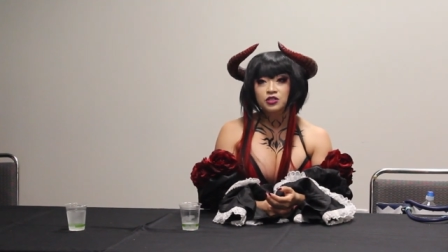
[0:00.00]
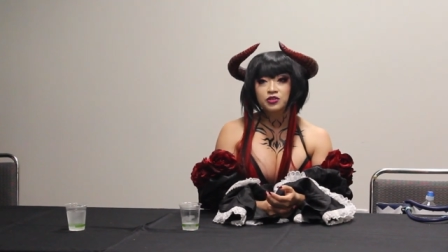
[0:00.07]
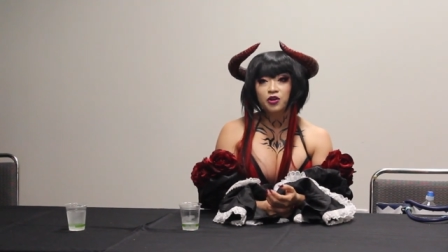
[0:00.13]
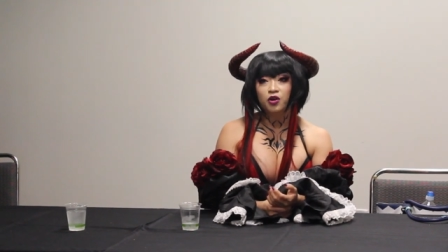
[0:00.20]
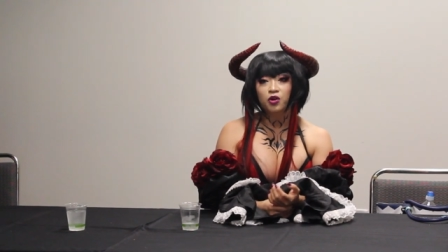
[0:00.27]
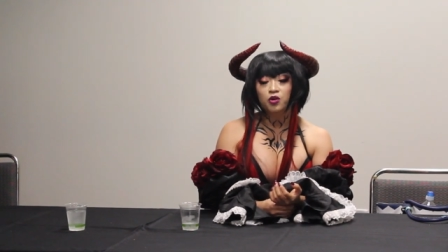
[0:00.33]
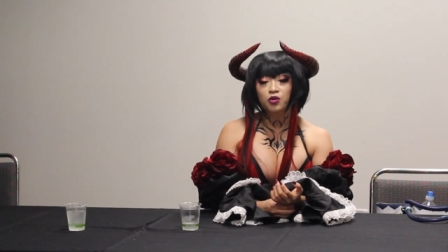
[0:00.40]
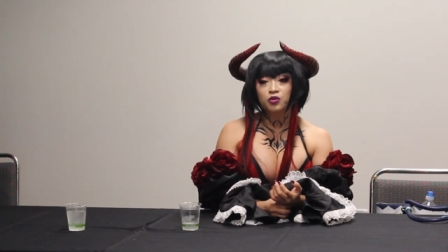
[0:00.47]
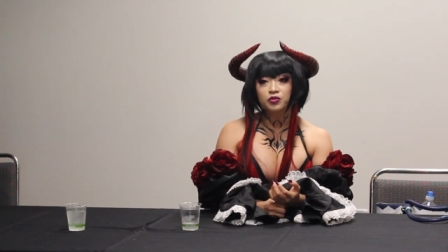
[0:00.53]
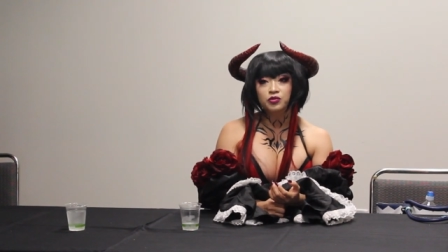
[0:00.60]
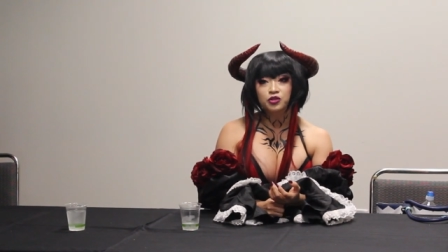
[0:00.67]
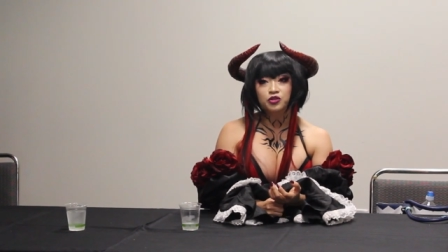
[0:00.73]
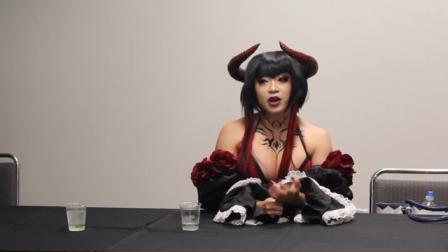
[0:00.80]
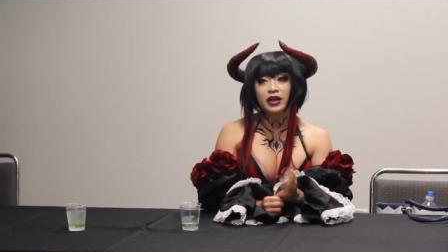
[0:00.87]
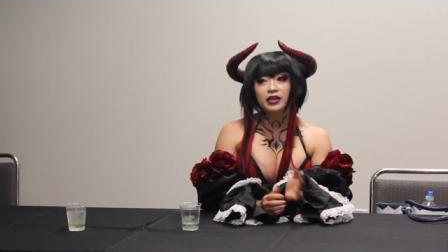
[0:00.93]
So
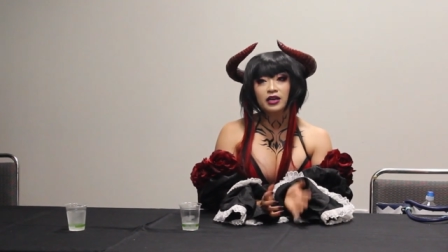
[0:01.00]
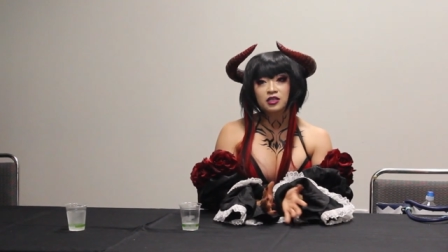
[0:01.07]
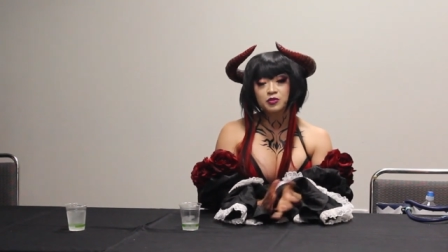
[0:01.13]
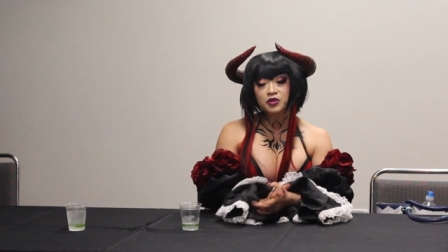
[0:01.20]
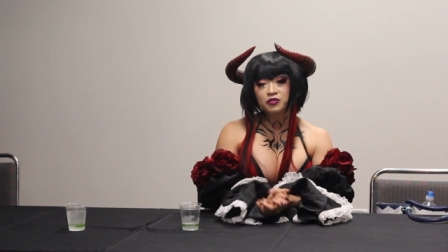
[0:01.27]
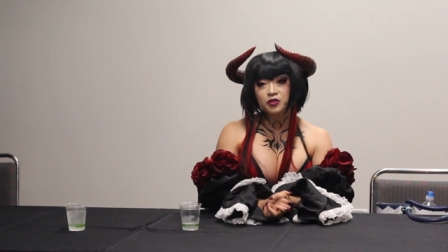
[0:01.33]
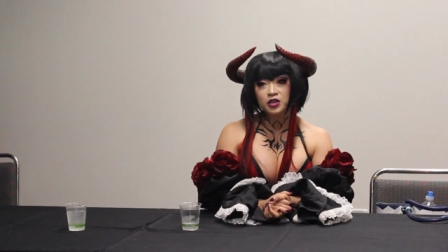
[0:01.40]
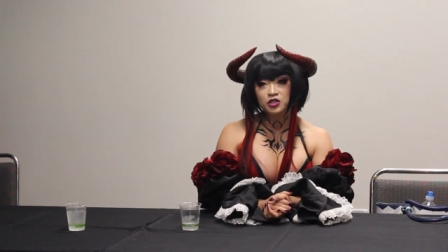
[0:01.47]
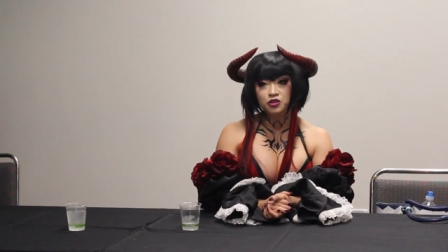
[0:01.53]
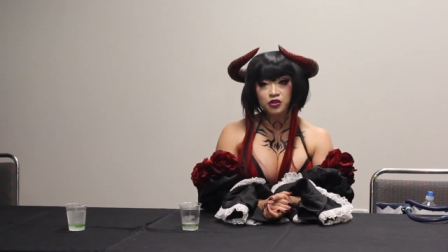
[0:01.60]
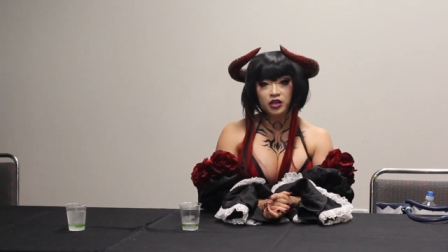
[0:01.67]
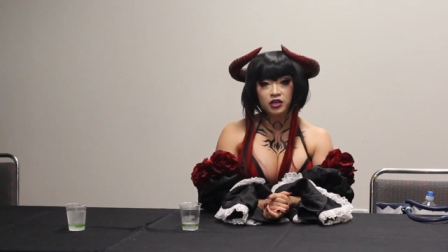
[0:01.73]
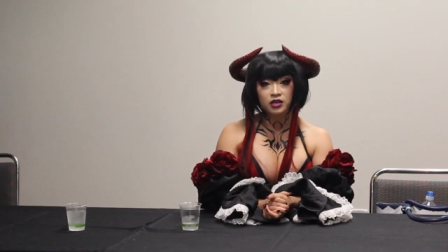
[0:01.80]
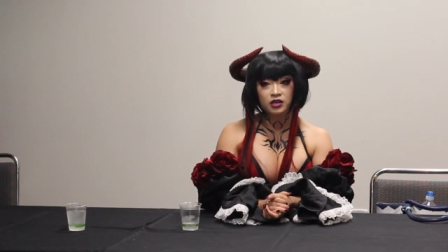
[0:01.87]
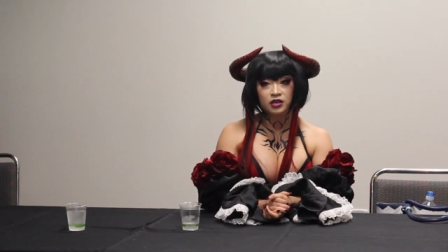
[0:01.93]
try not to be
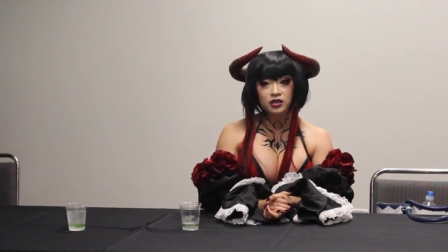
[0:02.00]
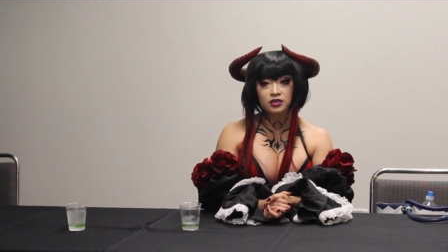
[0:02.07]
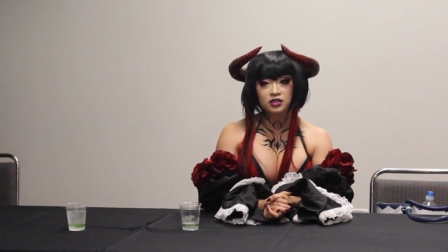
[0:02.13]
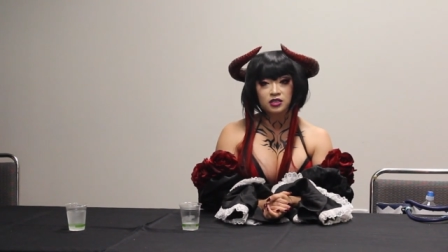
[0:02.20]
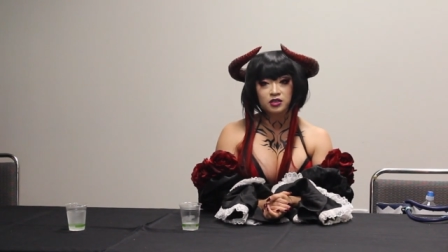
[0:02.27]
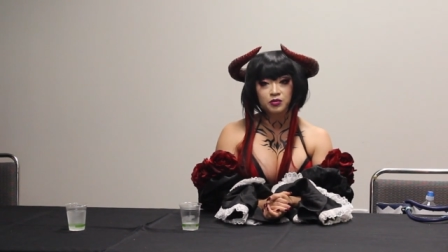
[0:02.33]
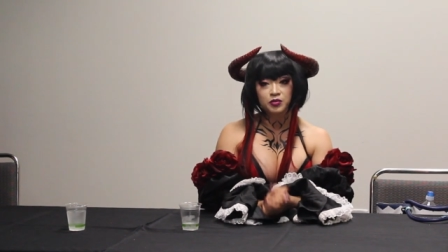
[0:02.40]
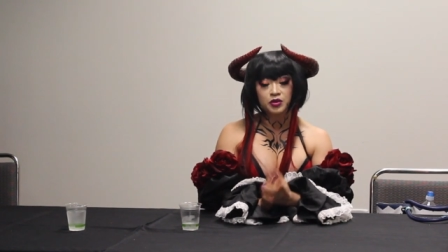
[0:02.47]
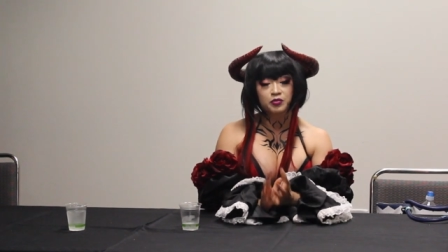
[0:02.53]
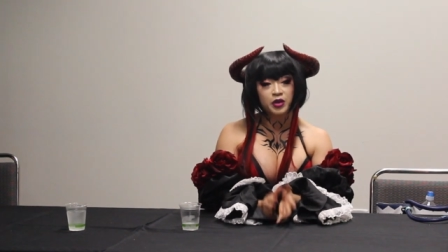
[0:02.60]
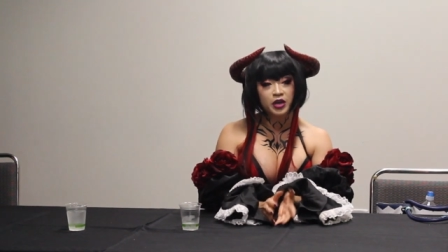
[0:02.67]
frustrated, be